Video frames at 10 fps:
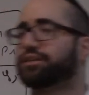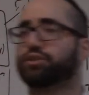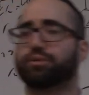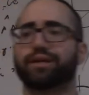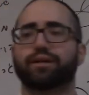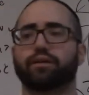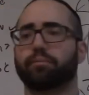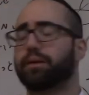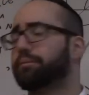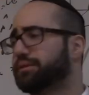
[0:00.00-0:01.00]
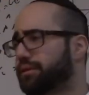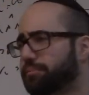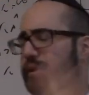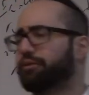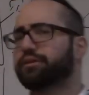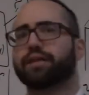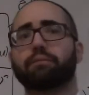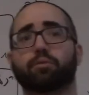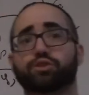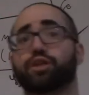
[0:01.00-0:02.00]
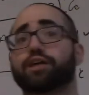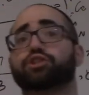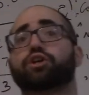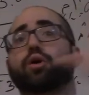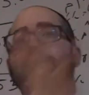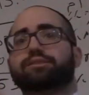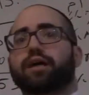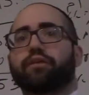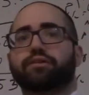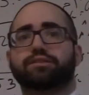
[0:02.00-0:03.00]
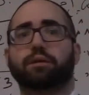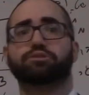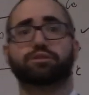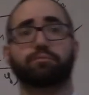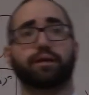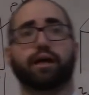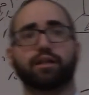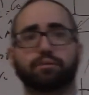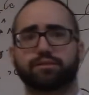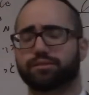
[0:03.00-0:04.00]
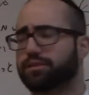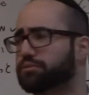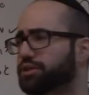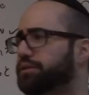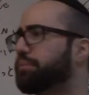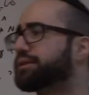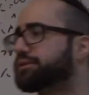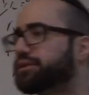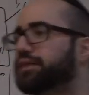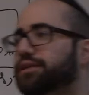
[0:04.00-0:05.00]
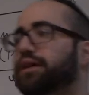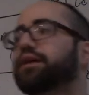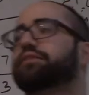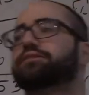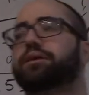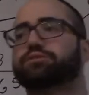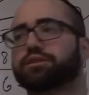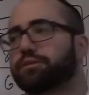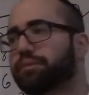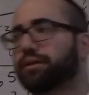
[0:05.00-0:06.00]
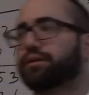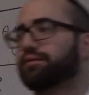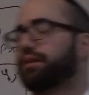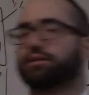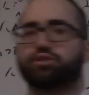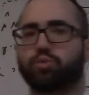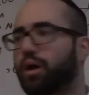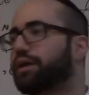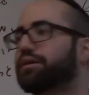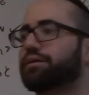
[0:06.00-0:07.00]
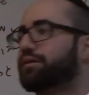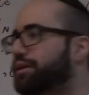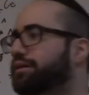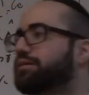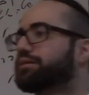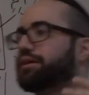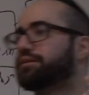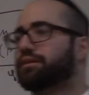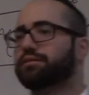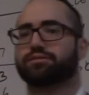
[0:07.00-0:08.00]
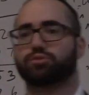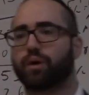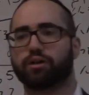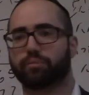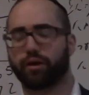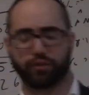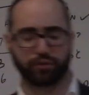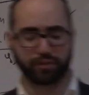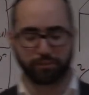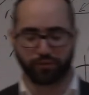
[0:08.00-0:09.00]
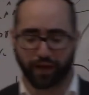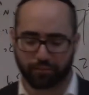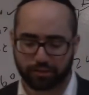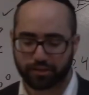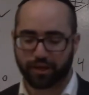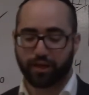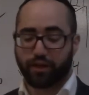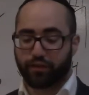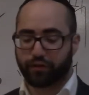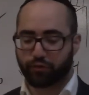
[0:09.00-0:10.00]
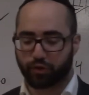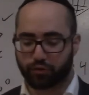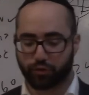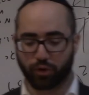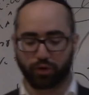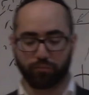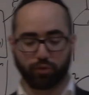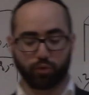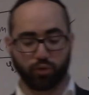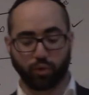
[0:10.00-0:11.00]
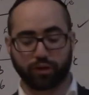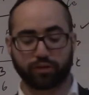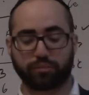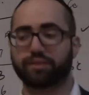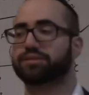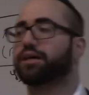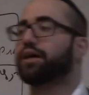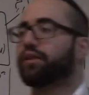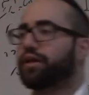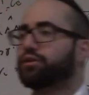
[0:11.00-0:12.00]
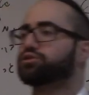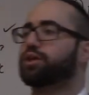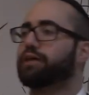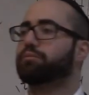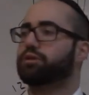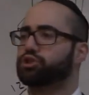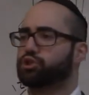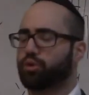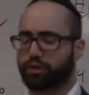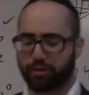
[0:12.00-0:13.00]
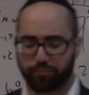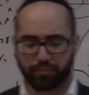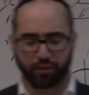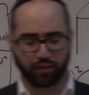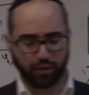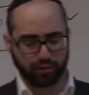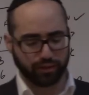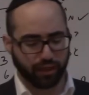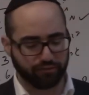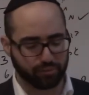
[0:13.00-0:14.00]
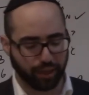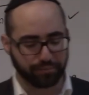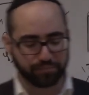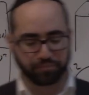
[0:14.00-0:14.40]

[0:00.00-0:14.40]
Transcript: during the, pe the period of time in which they actually go outside, they're subject to many elements, they're subject to pesticides, they're subject to being like swatted or killed and uh, swallowed by other types of animals. Therefore, for the worker bees, they usually have a much shorter uh, lifespan.